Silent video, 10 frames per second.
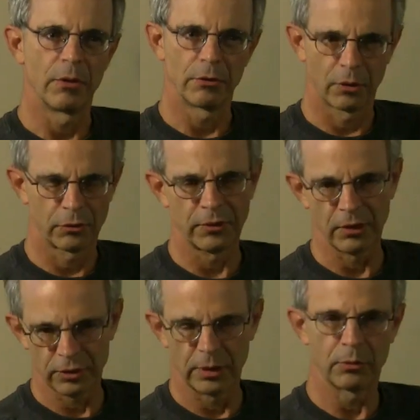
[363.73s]
The such
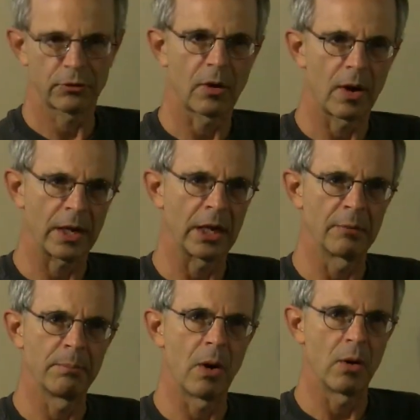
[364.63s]
things that he was talking
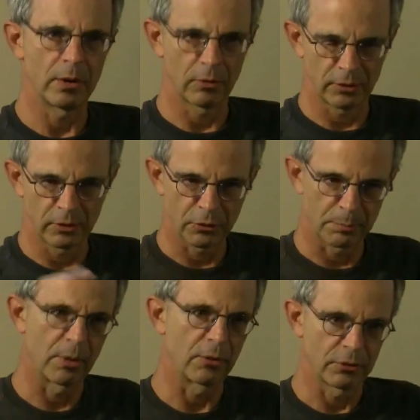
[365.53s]
about, his
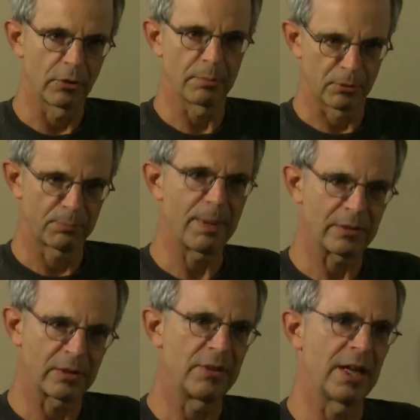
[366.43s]
interpersonal
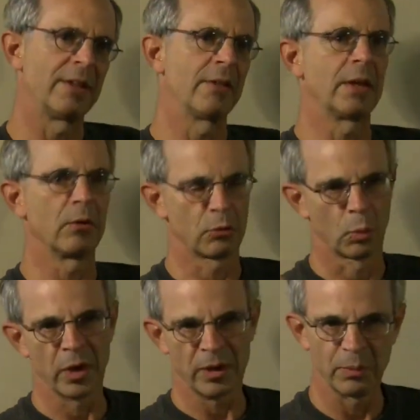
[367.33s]
perspective, the idea that he's
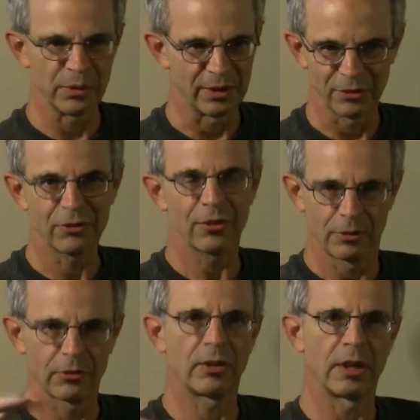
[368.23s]
working with these
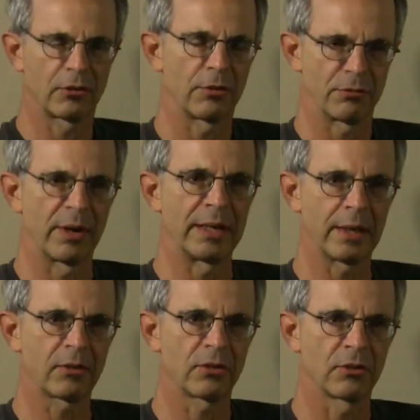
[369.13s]

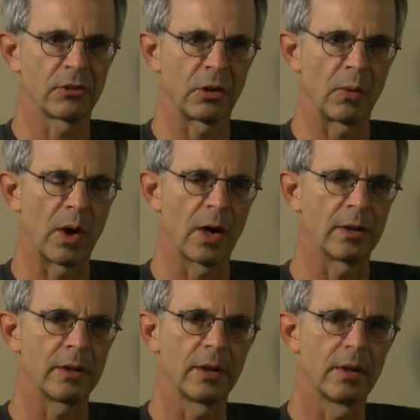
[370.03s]
schizophrenics and so
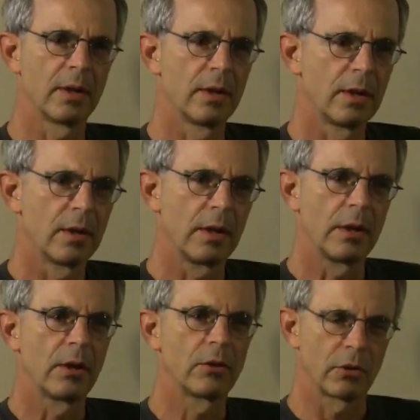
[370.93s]
on.
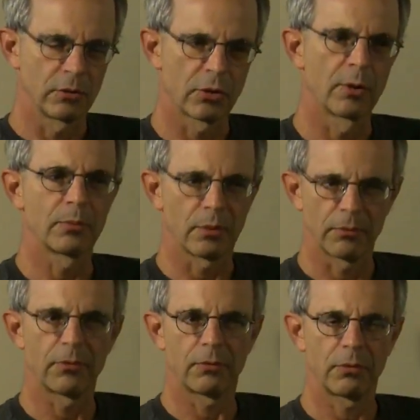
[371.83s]
So in terms of,
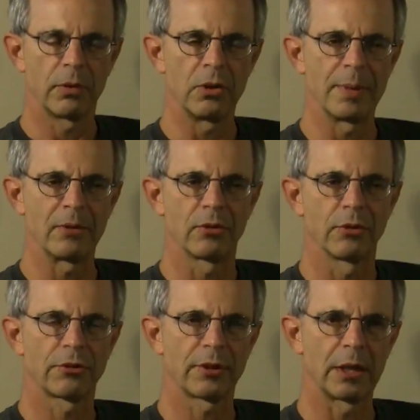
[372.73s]
when you
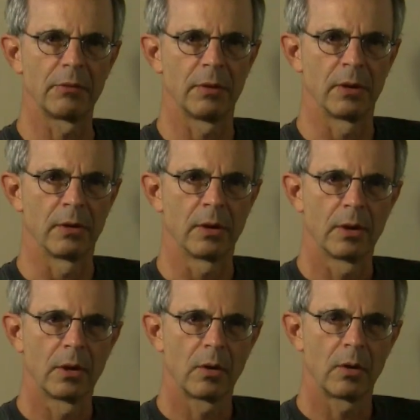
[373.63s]
mentioned Sullivan,
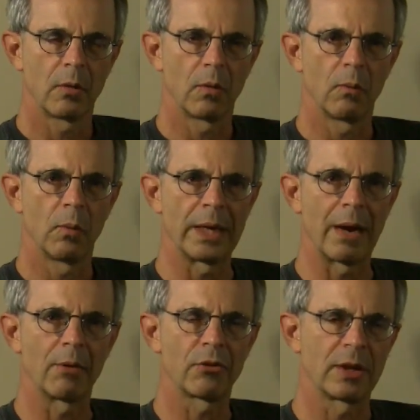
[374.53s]
when
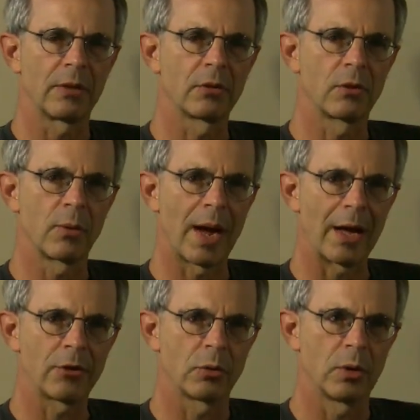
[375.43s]
I was an
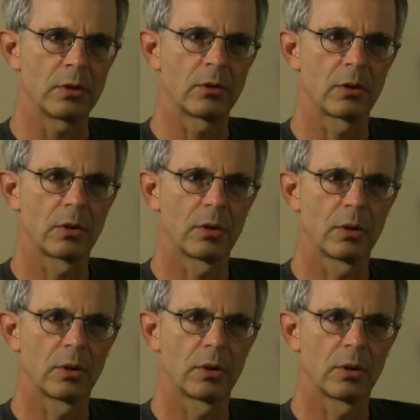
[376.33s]
undergraduate,